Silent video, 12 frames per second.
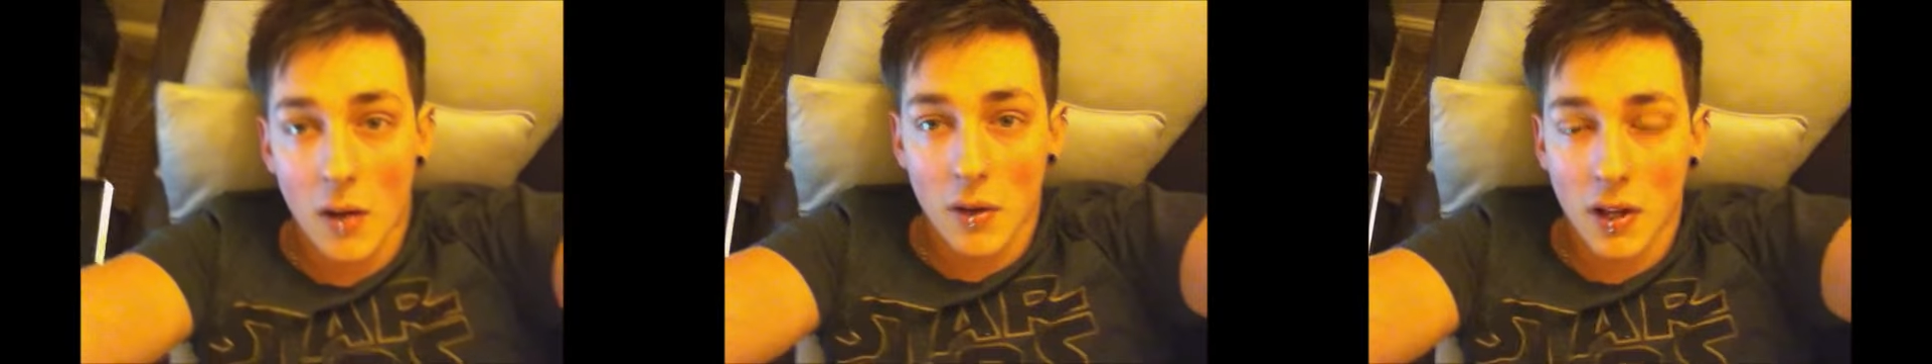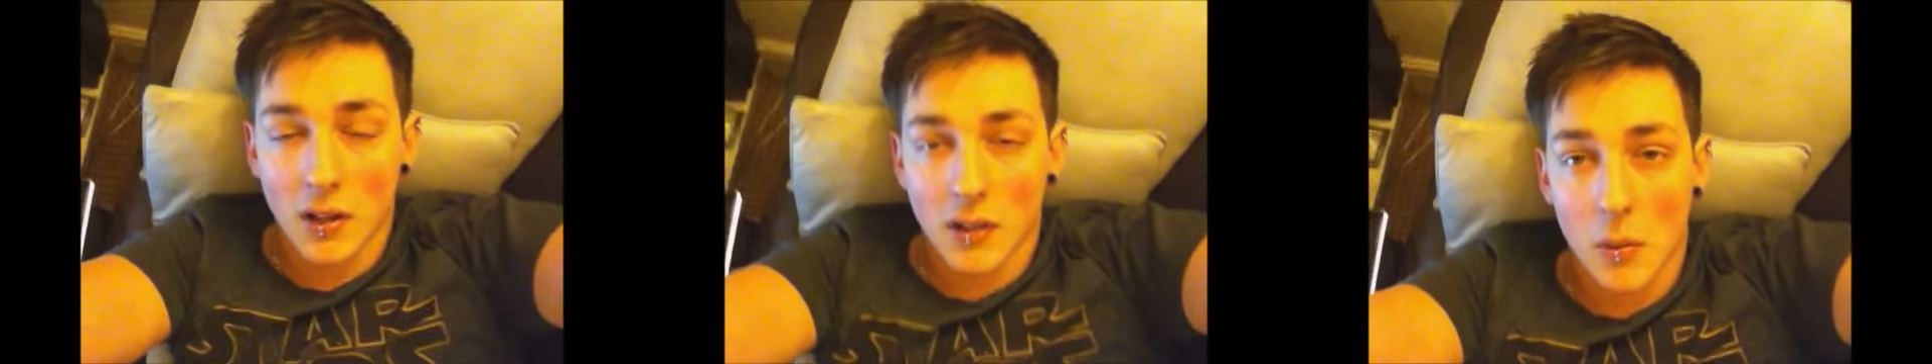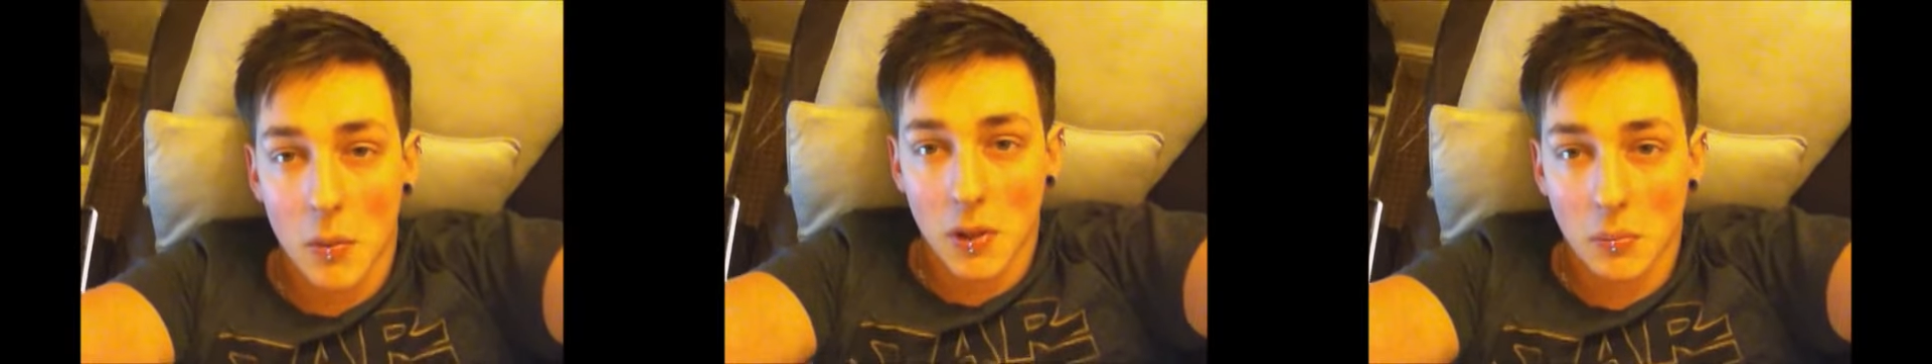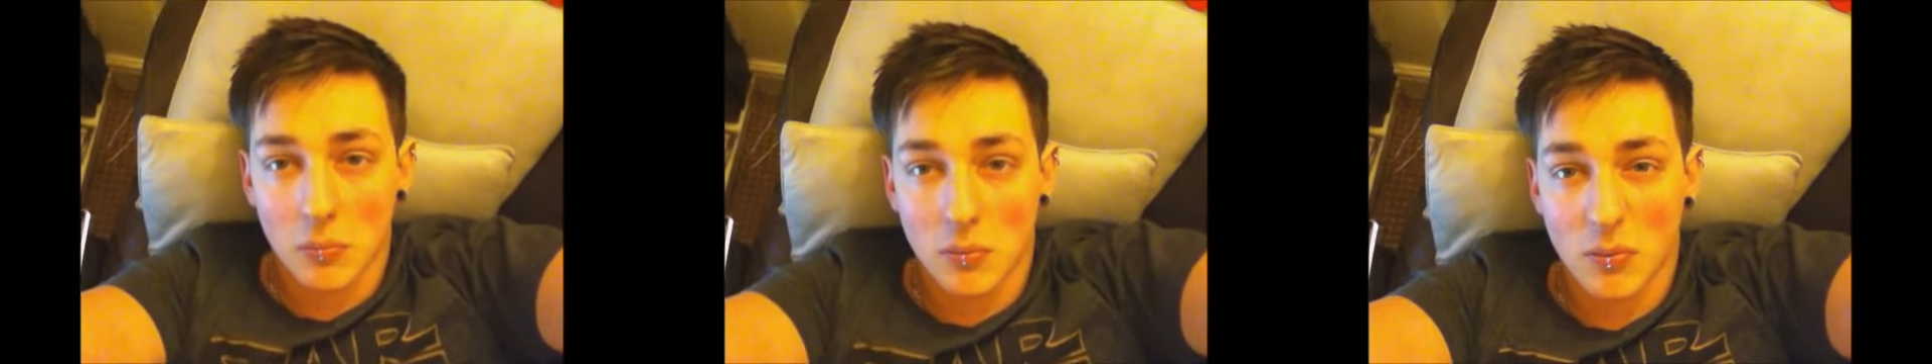I mean,
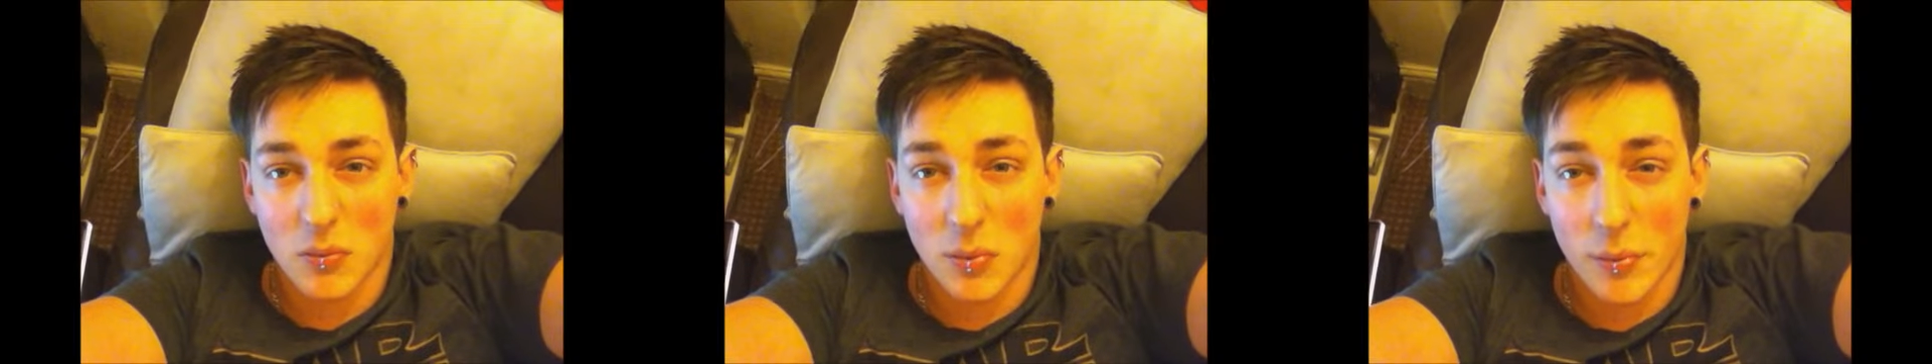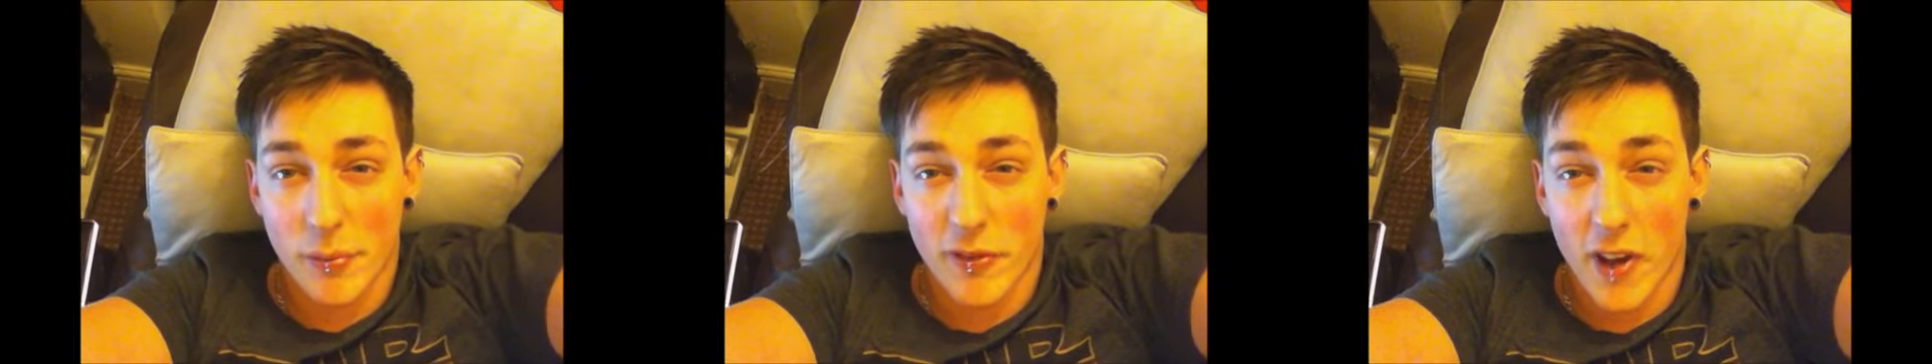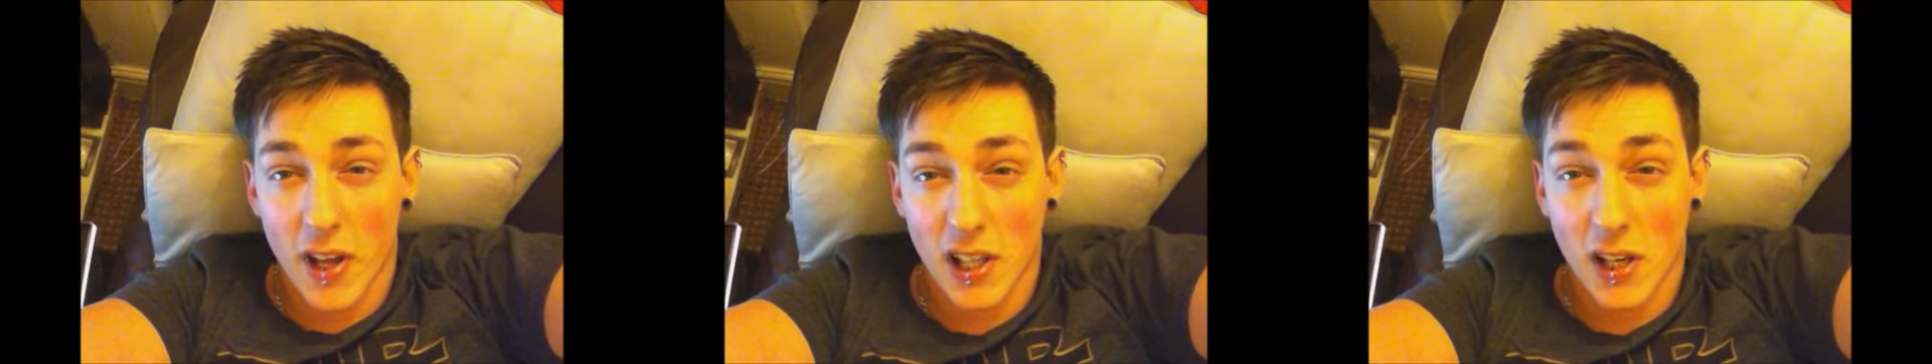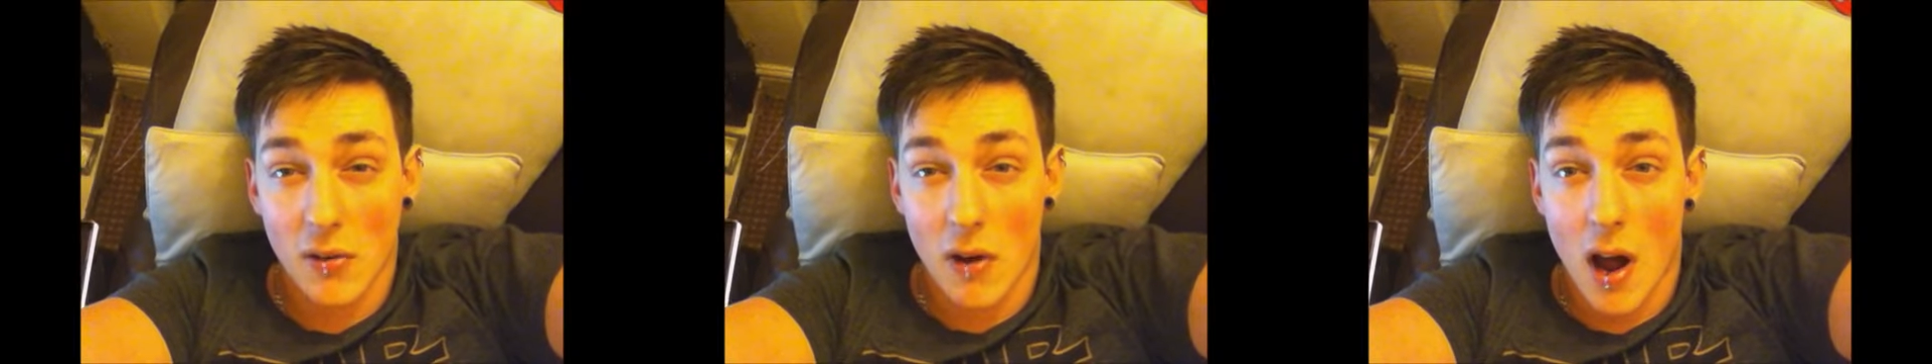I'm fairly
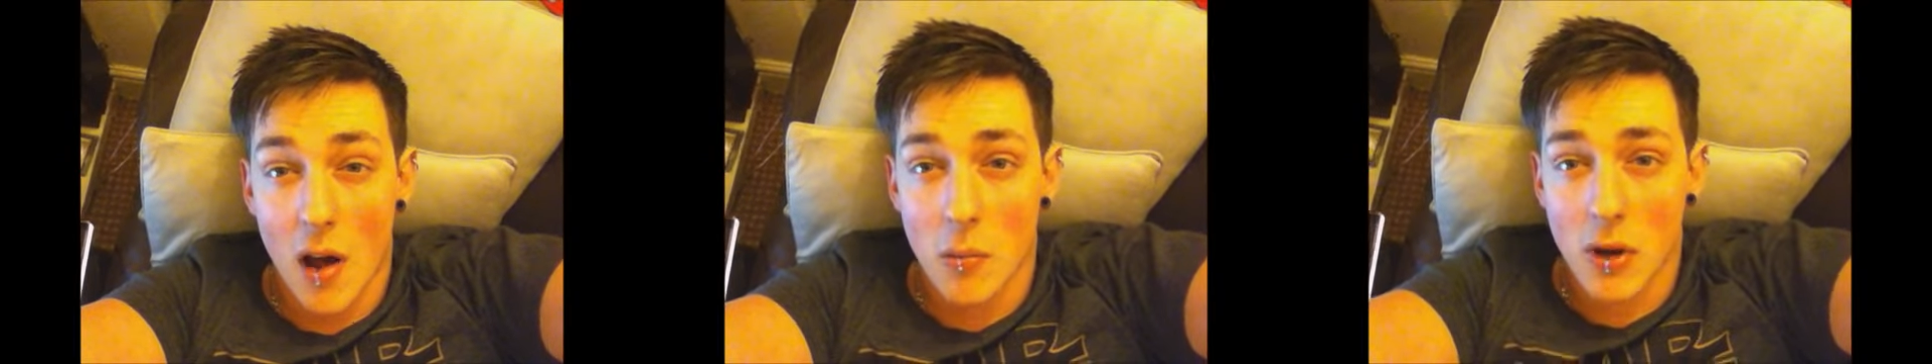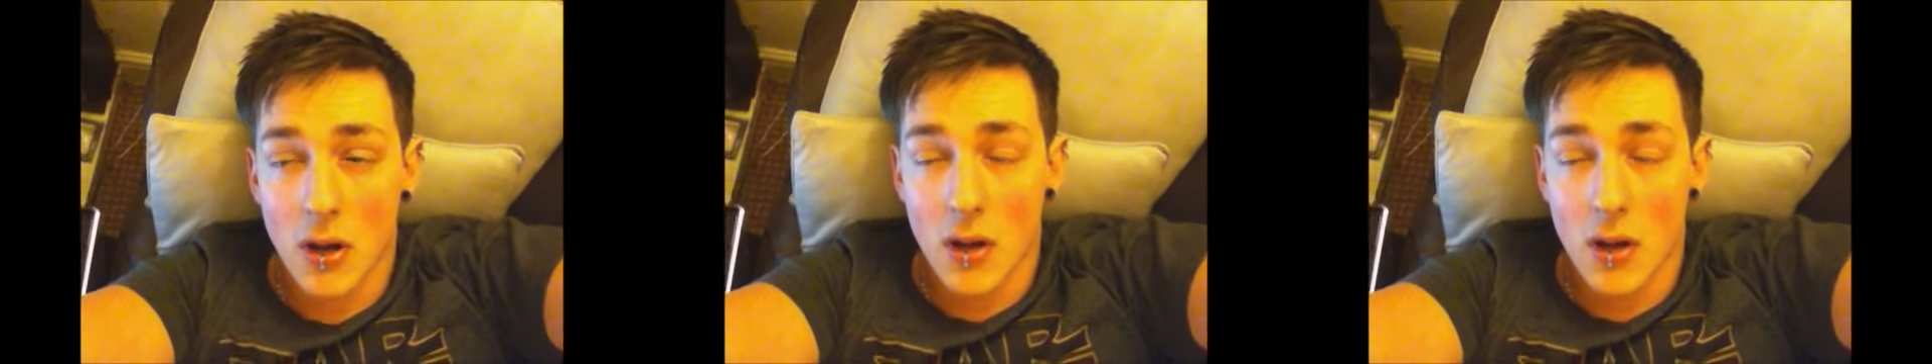crap,